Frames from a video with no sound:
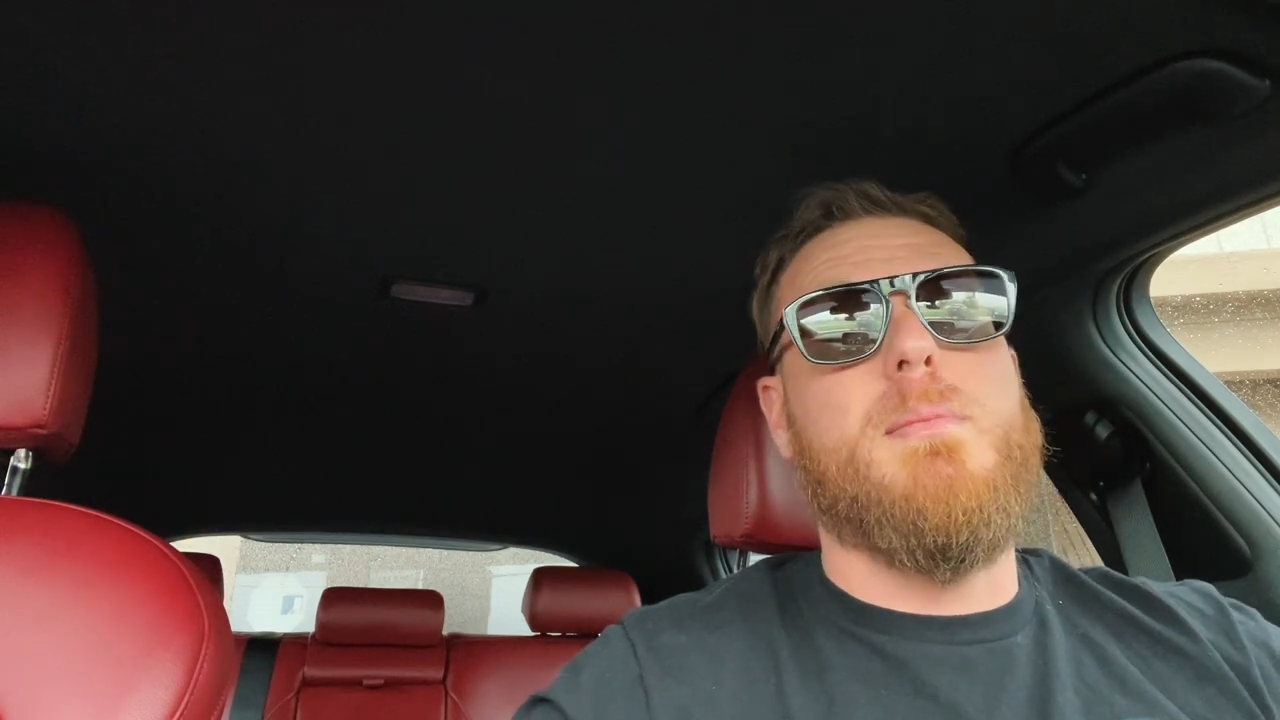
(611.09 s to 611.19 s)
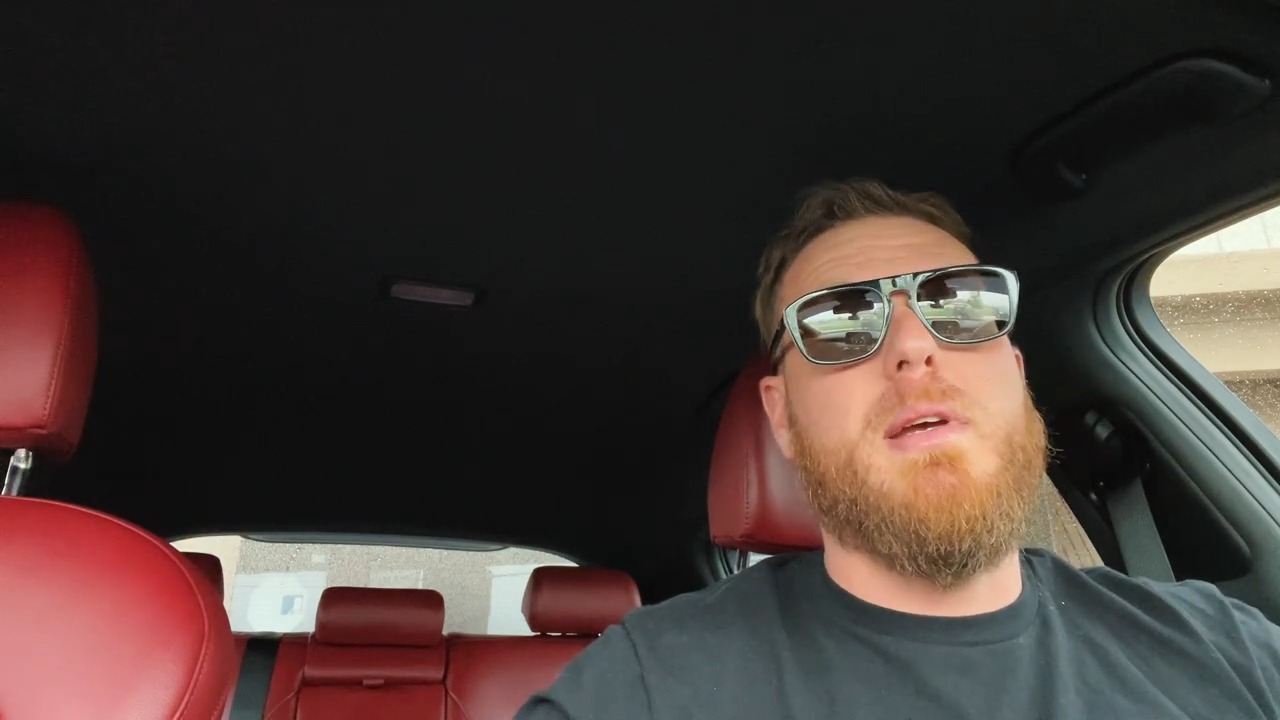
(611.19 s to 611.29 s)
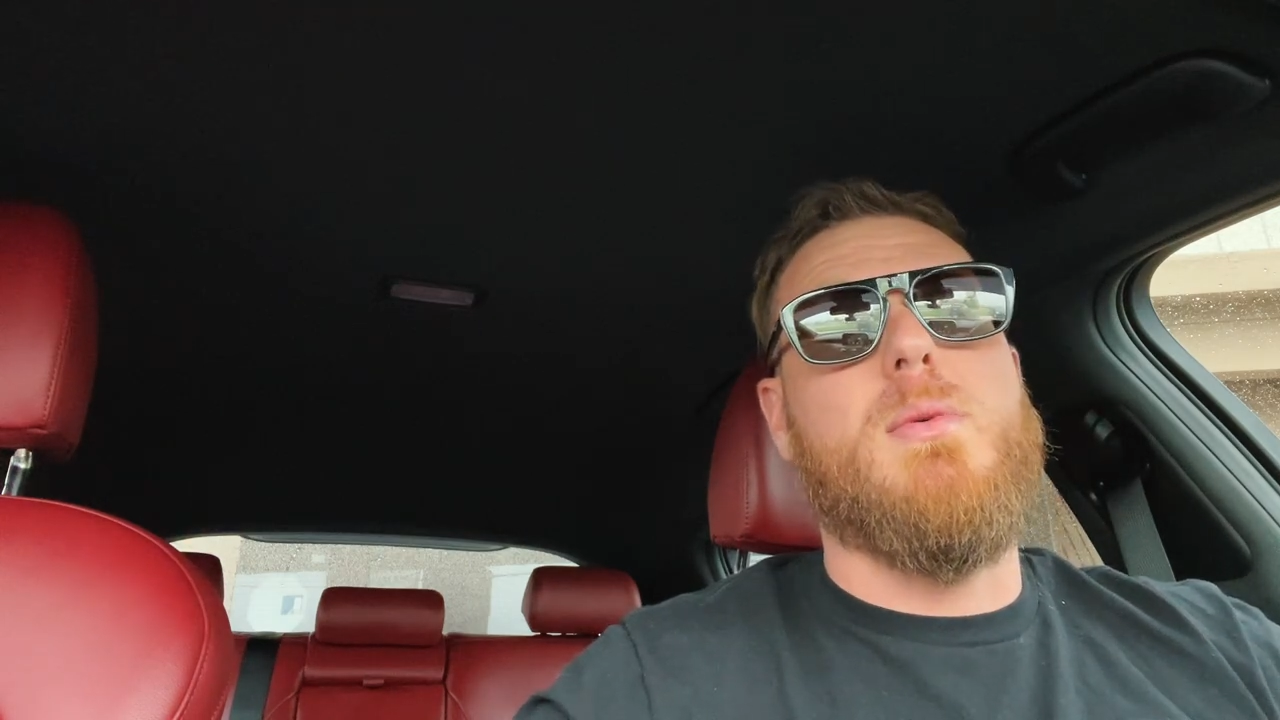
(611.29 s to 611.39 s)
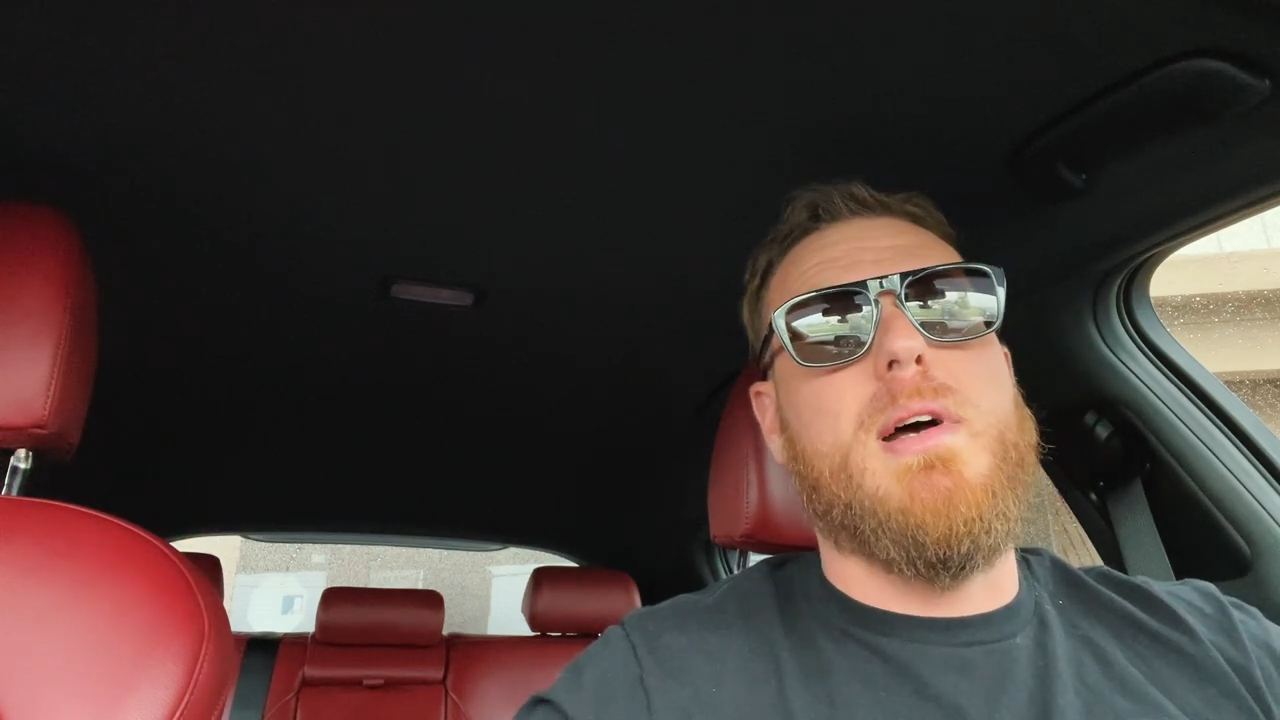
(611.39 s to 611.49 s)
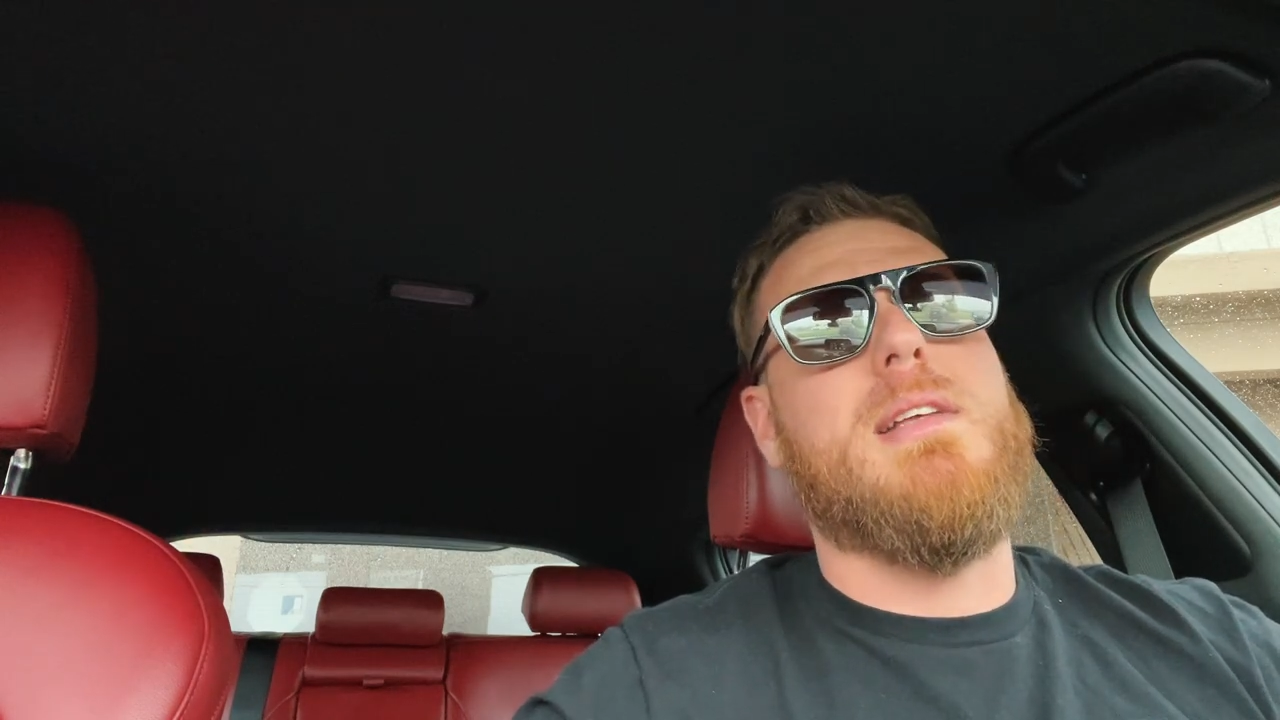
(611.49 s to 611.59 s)
the
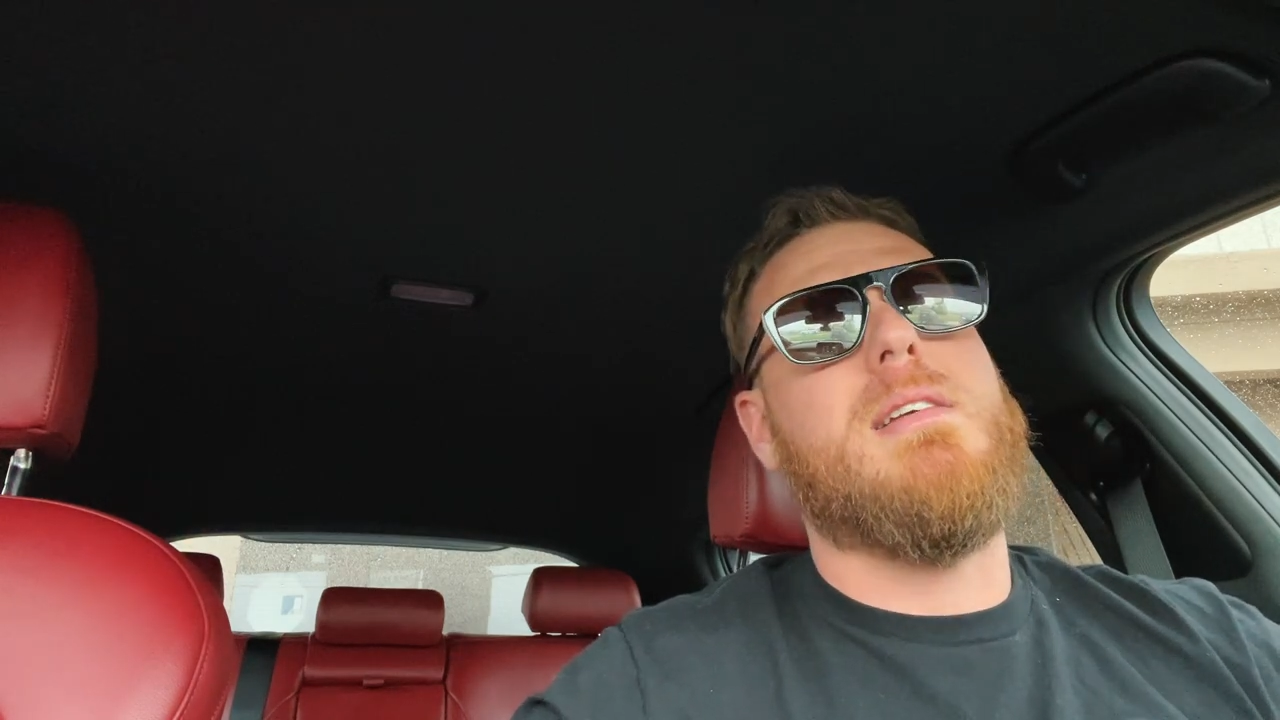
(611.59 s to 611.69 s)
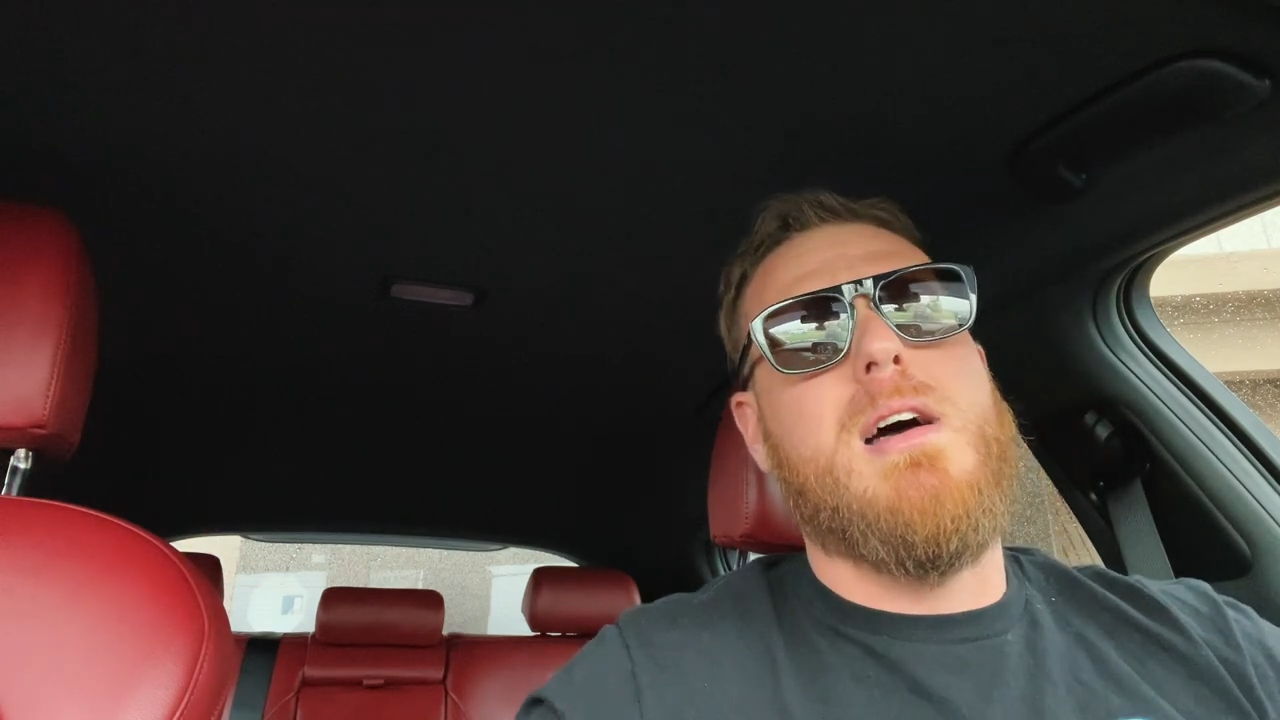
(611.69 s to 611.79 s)
Midwest.